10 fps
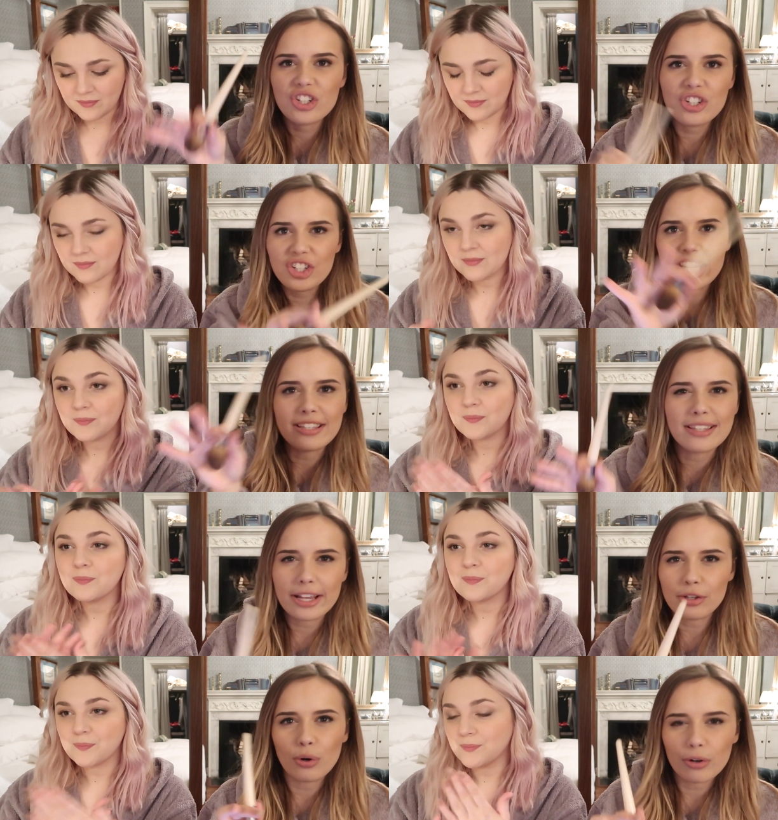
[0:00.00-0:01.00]
Speaker 1: shiz
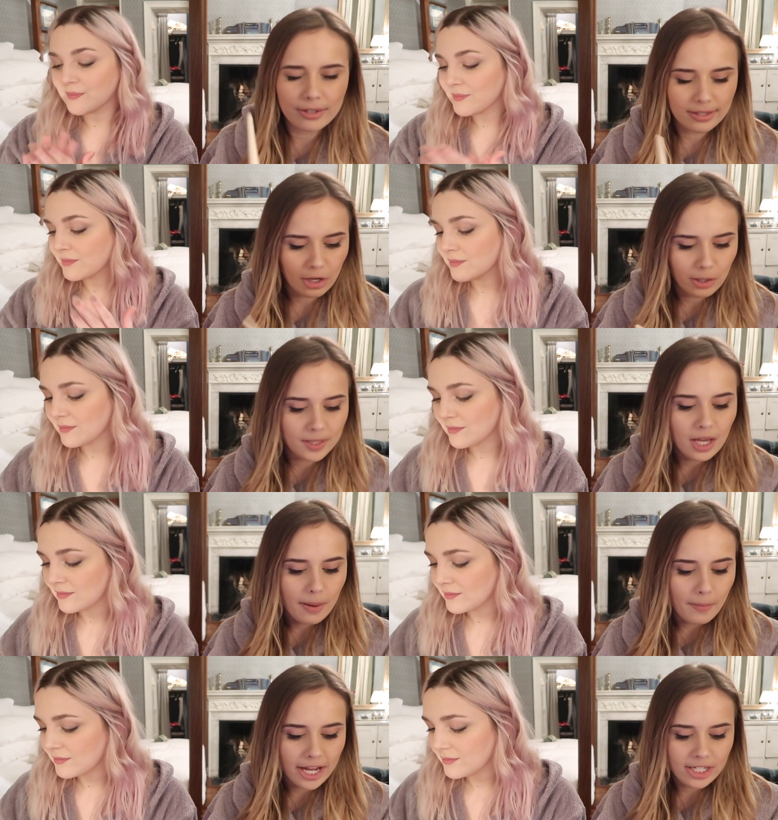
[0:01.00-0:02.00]
like your horoscopes,
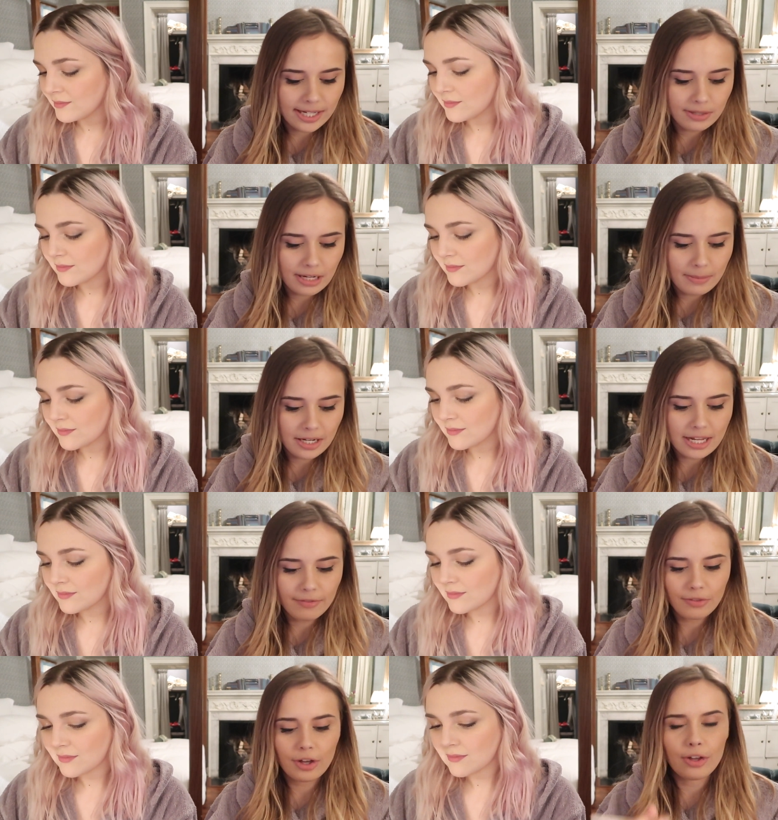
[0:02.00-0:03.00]
but I genuinely
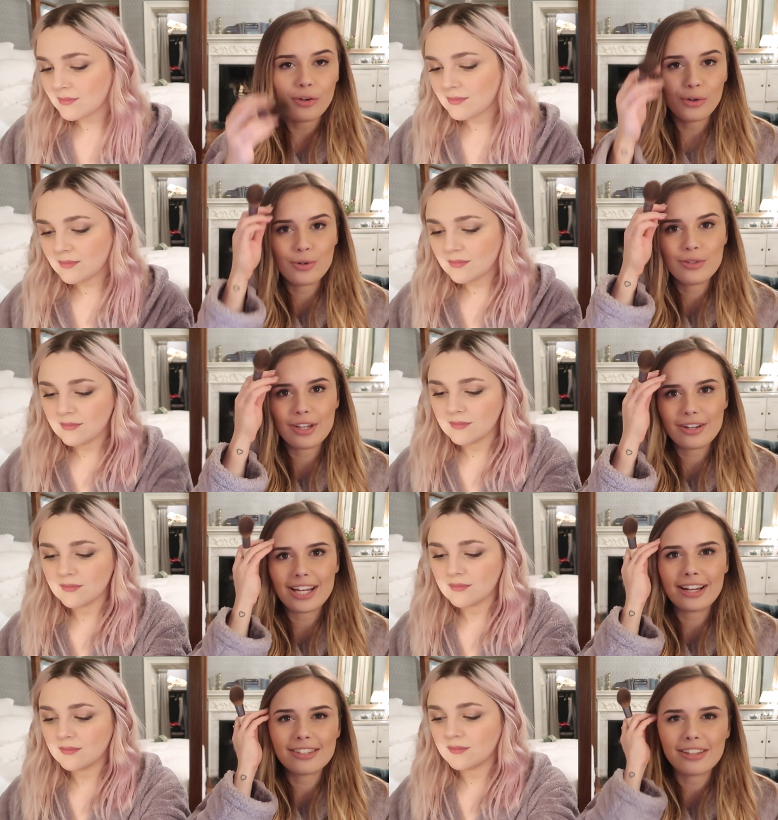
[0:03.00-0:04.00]
believe that your
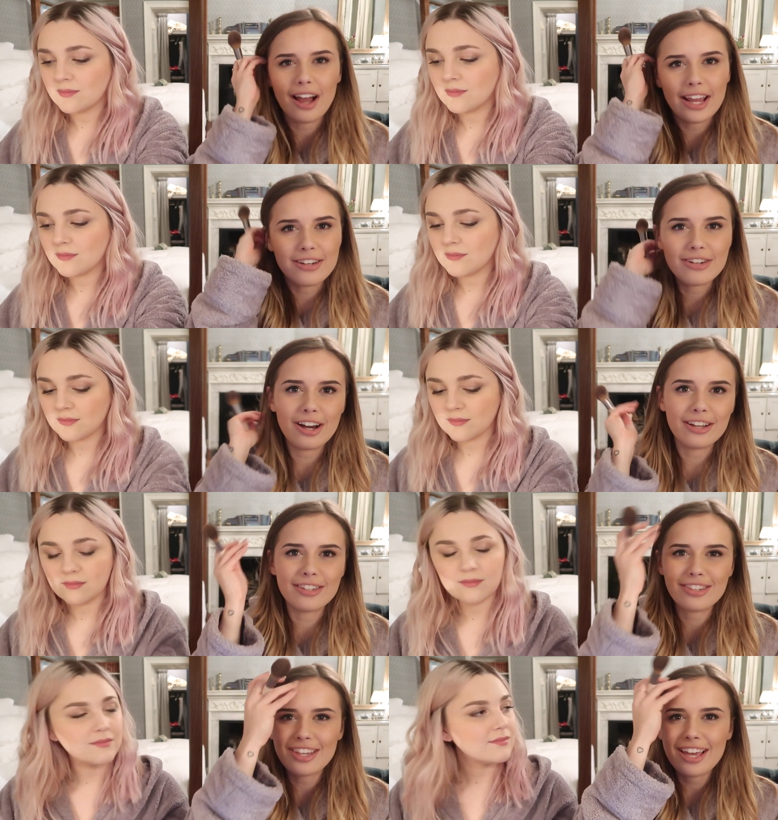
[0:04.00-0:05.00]
zodiac sign
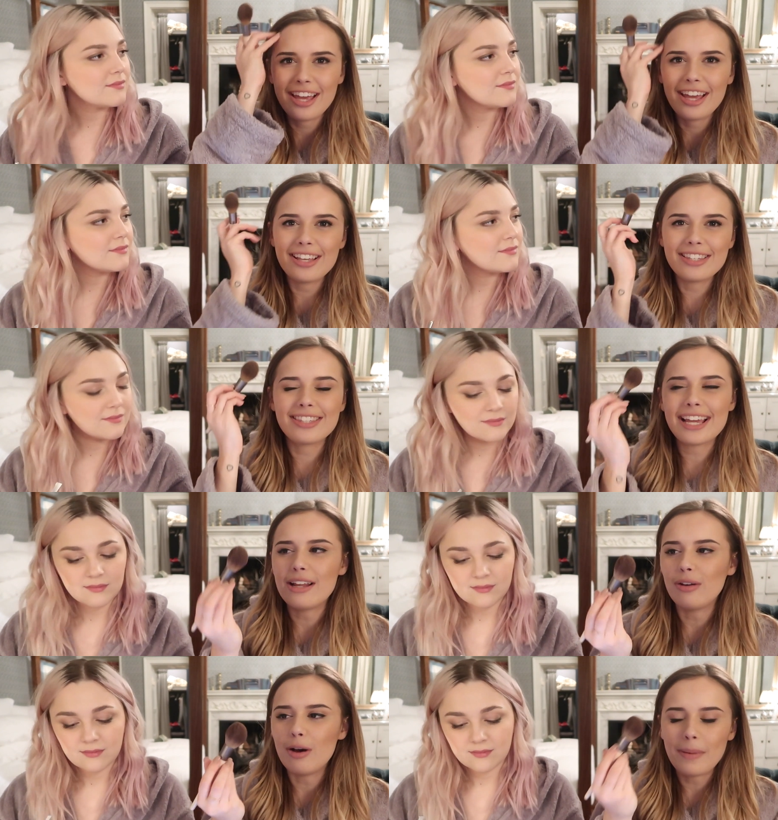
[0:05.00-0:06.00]
does
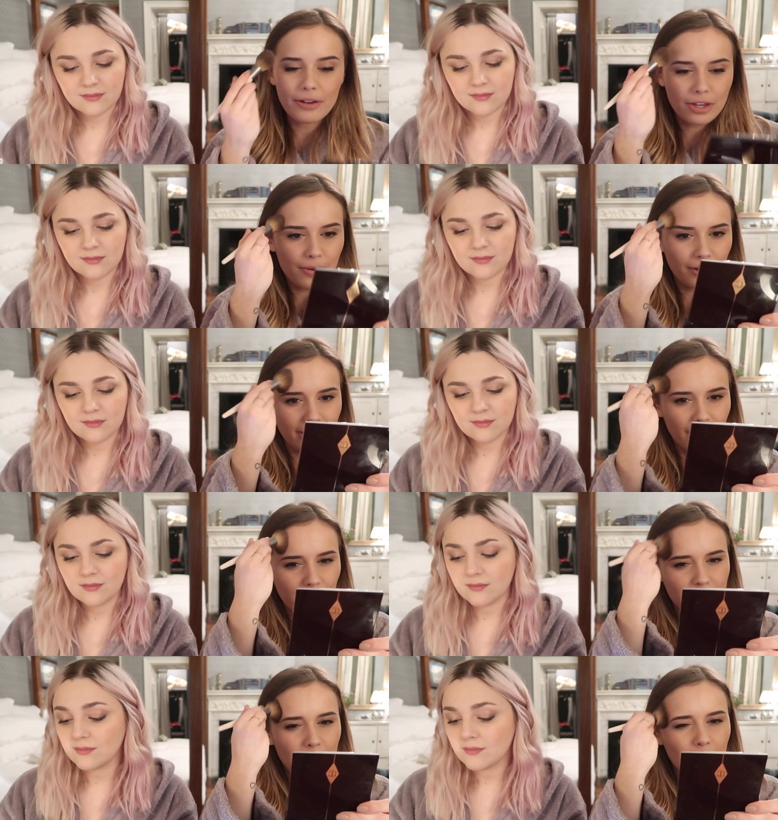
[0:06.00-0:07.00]
say a lot about you. And I
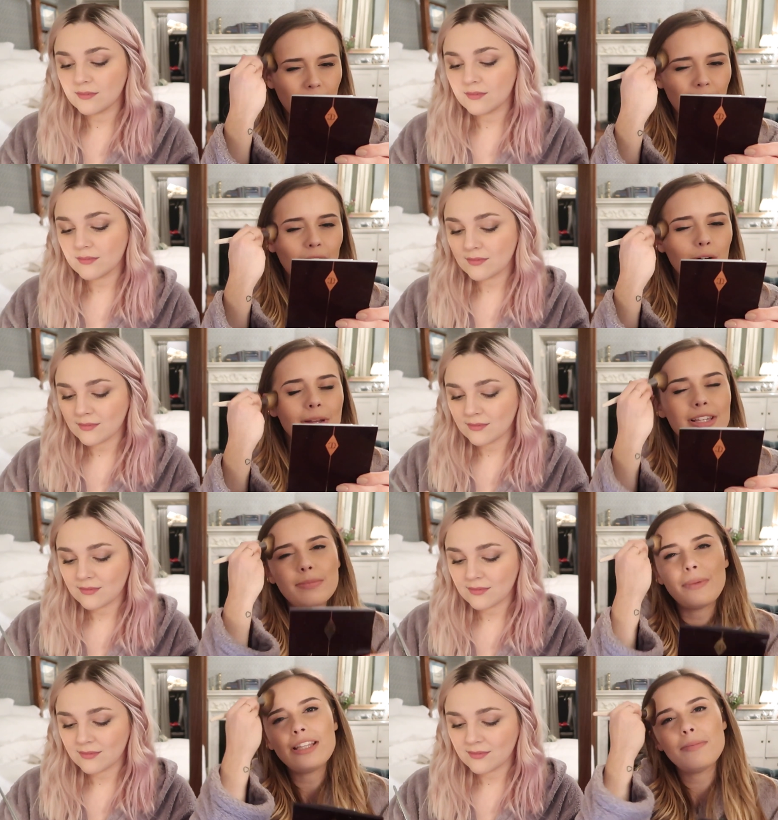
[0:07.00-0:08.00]
know lots of people are like, oh, but
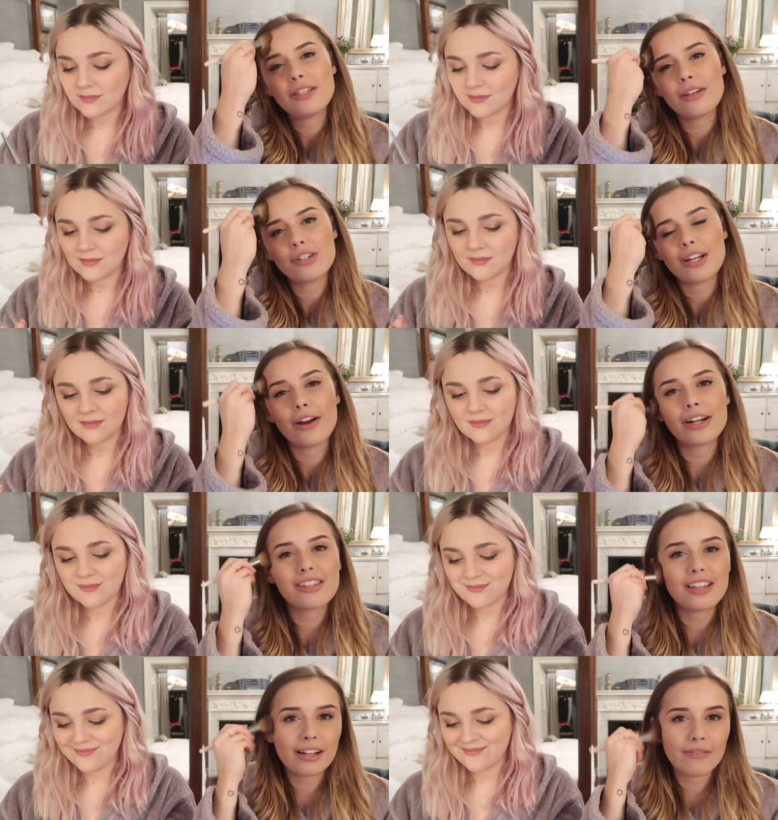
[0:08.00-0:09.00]
it's made to be so
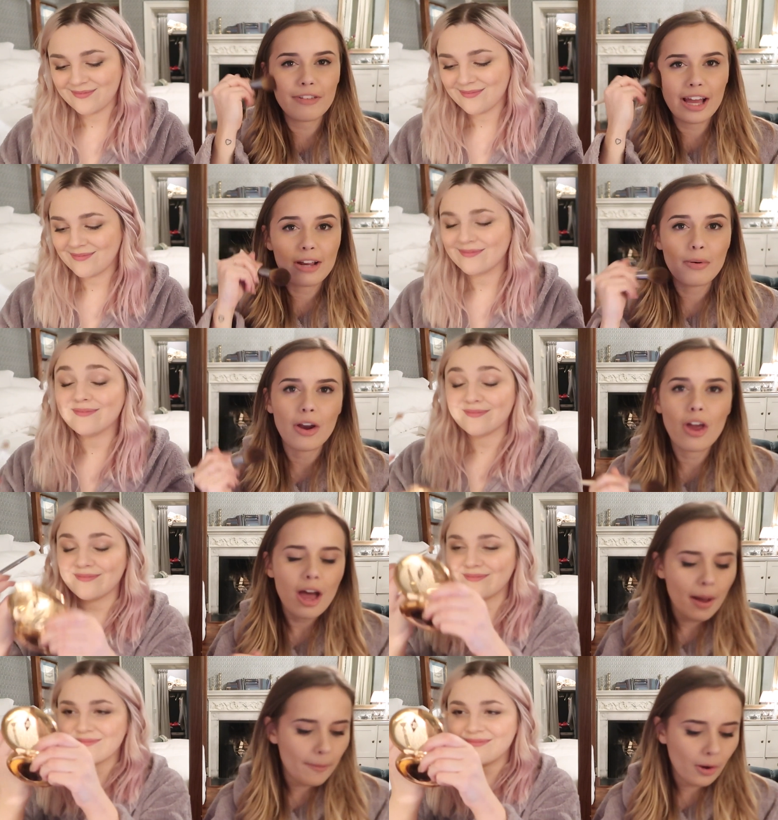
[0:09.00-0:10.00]
generic so that it can fit anyone.
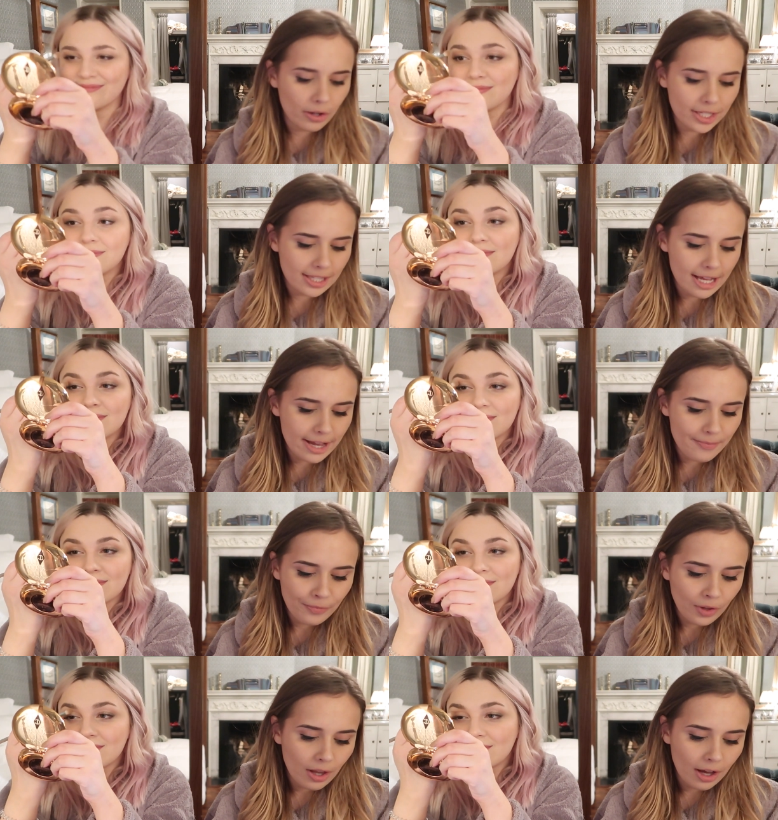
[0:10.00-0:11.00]
Mm. But
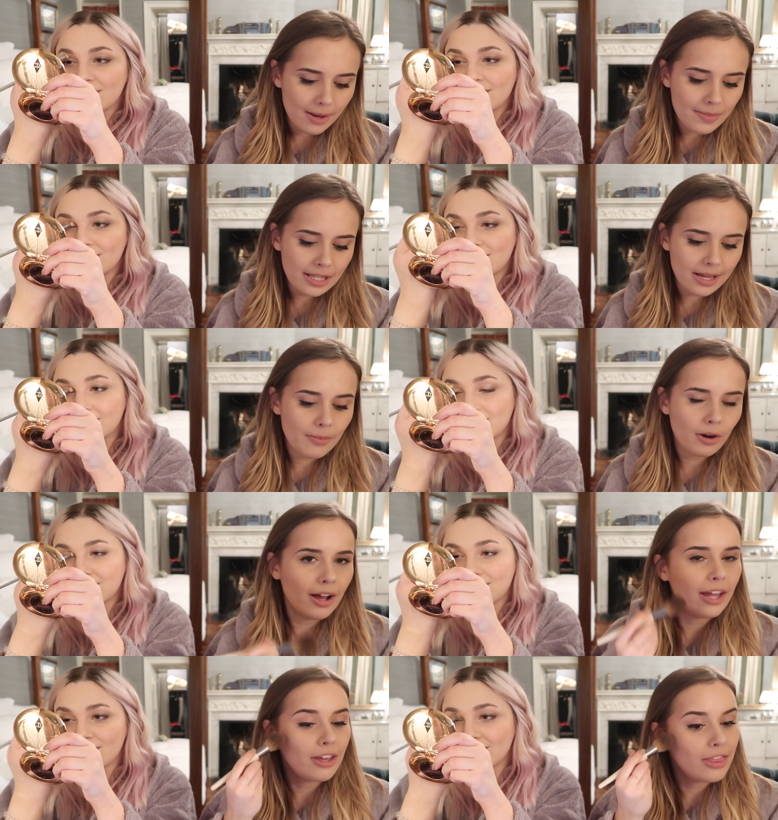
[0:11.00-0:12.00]
honestly, I'm a
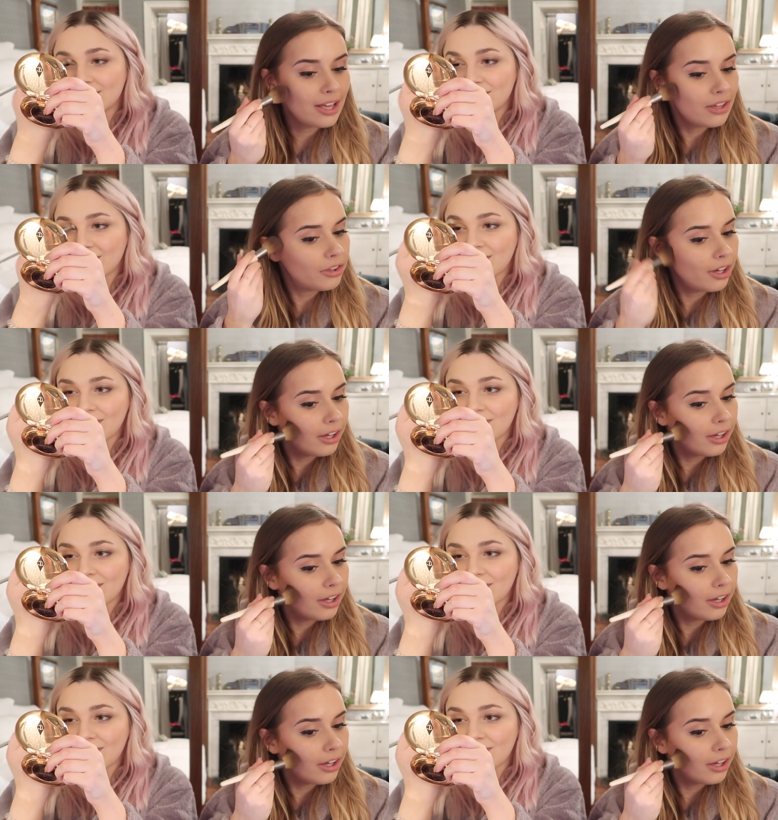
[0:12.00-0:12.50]
Libra, and I think